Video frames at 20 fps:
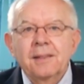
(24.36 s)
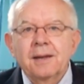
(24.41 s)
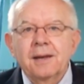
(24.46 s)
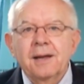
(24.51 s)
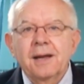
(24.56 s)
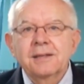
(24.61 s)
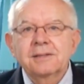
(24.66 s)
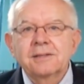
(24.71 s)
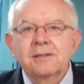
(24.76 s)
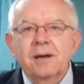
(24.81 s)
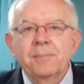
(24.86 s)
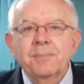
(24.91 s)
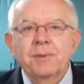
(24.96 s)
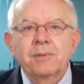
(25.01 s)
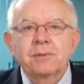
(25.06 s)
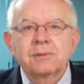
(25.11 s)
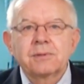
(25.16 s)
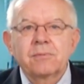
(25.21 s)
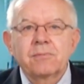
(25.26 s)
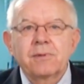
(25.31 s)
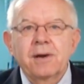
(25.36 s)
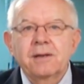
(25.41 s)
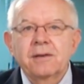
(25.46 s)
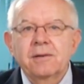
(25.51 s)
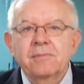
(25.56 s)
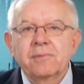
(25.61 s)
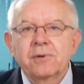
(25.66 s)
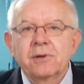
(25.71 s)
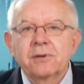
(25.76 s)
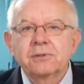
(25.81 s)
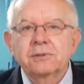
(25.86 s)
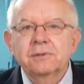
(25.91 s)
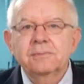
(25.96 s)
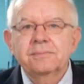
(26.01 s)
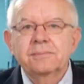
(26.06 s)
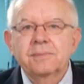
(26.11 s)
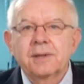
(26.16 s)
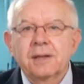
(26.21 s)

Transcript: The last time there was a rate inversion,